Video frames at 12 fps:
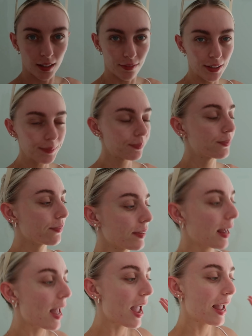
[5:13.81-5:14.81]
love it.
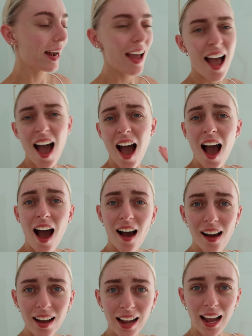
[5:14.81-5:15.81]
And
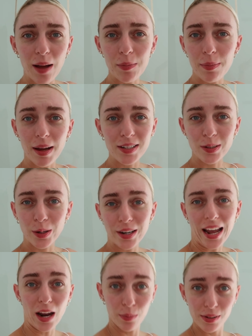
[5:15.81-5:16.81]
I am about to go
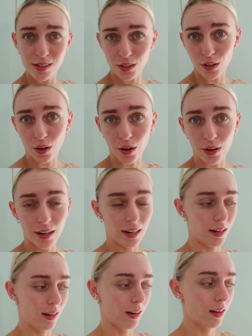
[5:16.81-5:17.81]
to Edwards & Co.
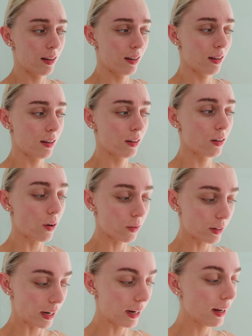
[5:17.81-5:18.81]
in
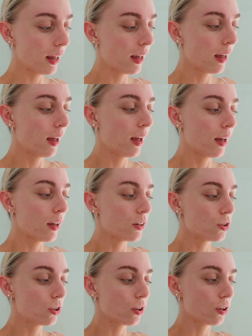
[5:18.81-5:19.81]
Goldie
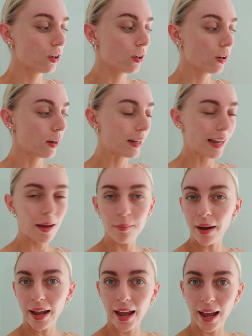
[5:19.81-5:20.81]
to get
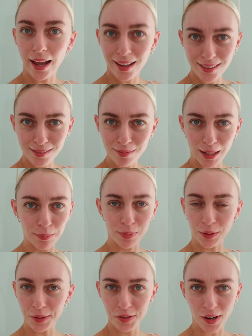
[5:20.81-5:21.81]
my head like
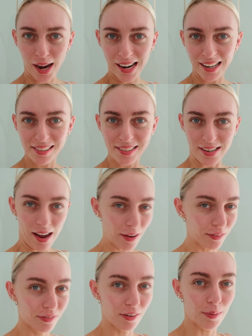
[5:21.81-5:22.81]
blow dried and
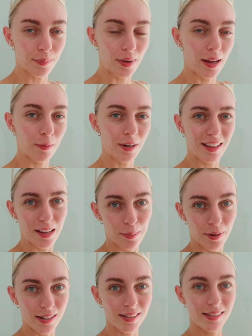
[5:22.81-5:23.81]
styled from one of the
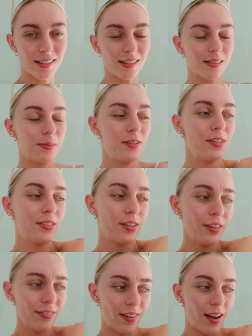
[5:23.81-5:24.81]
apprentices, which is
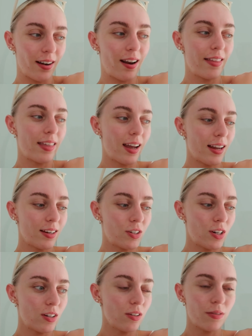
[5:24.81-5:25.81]
so fun.
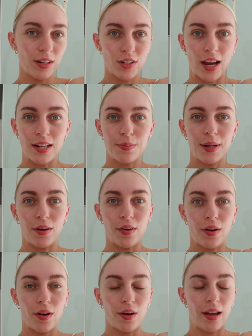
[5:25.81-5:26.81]
She just reached out to me
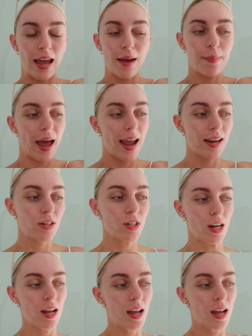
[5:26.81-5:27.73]
on her hair page